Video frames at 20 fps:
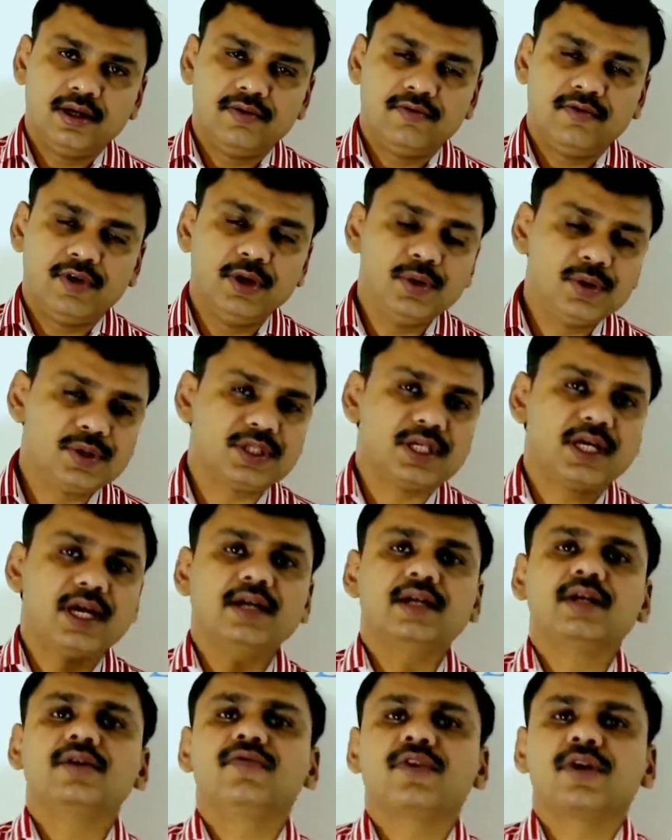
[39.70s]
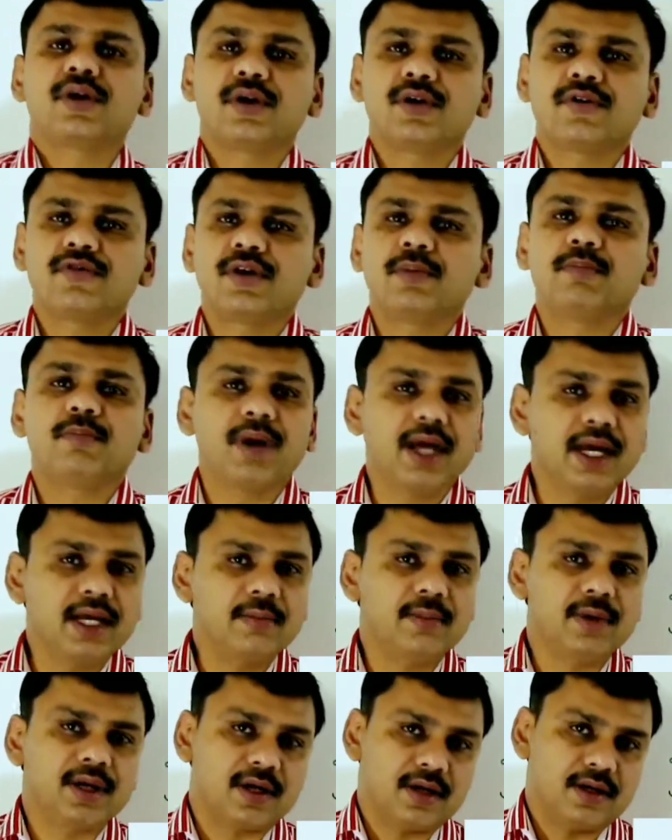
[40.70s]
When you stand in front of a
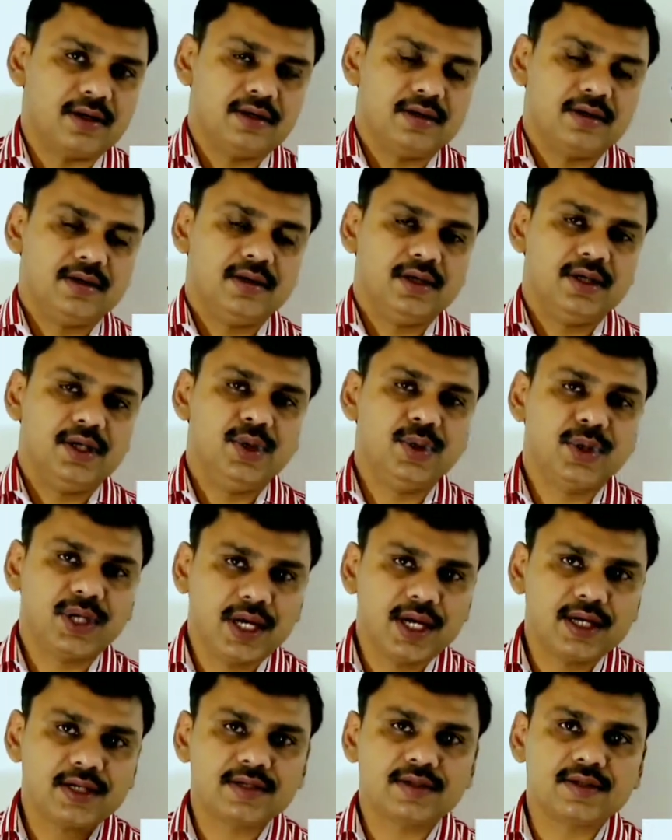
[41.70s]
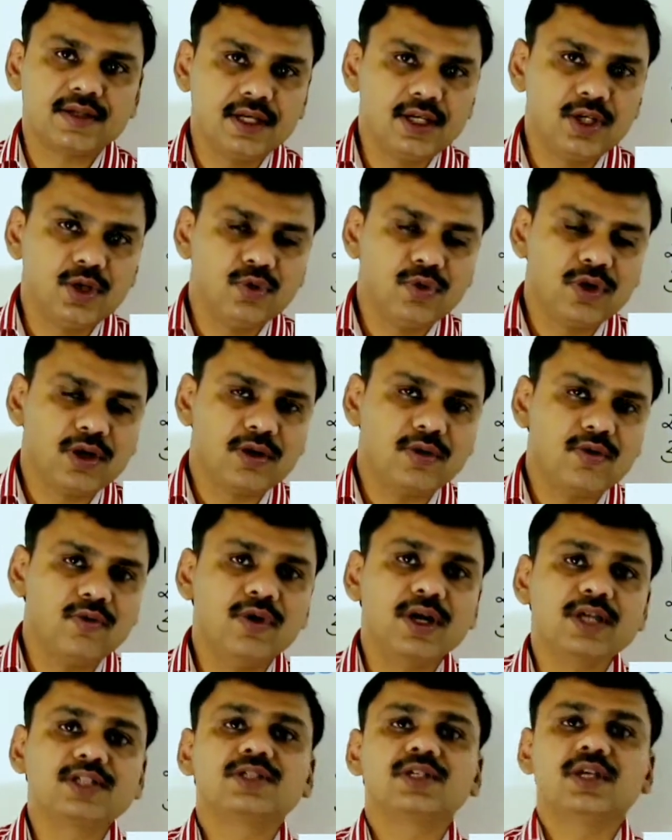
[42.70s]
plane mirror, you can see your
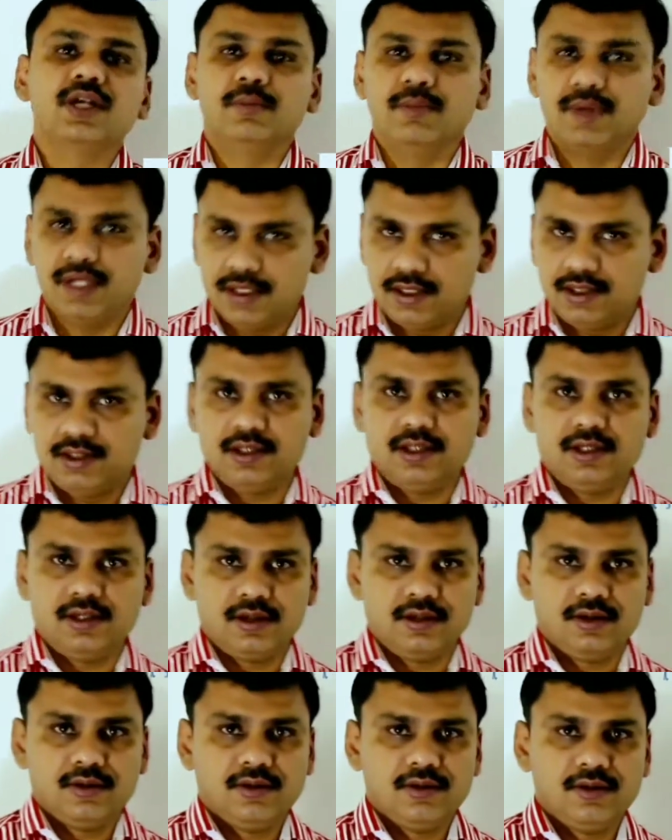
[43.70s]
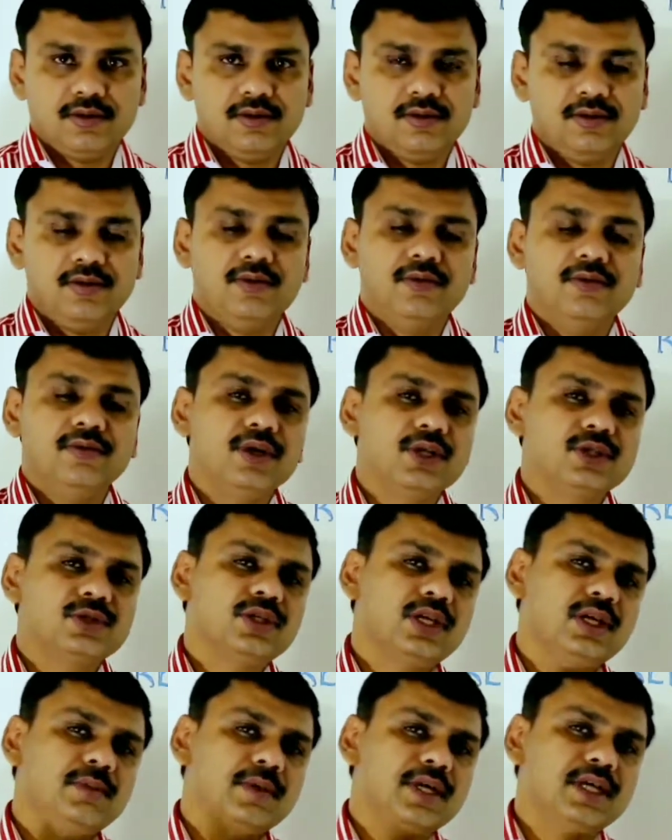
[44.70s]
virtual image there.
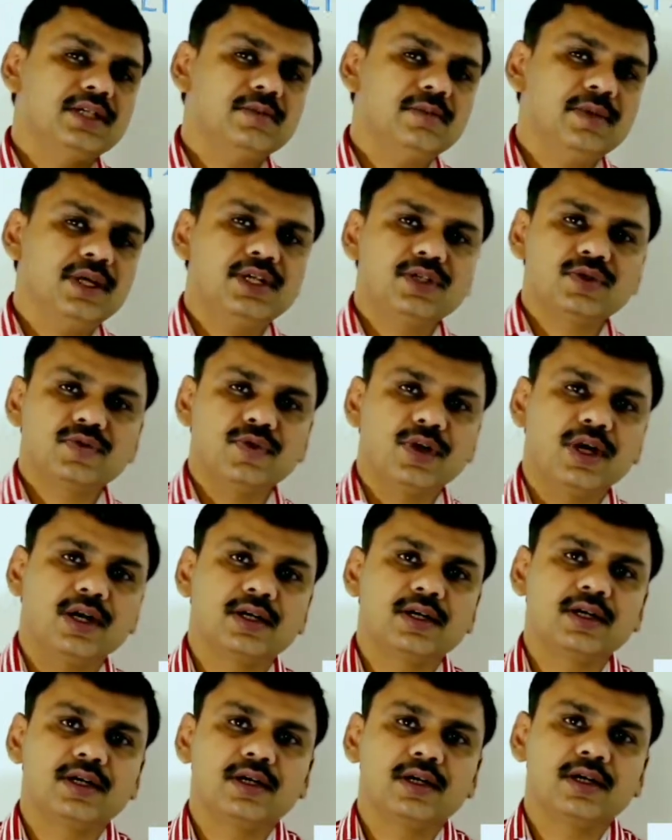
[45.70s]
Virtual image means what?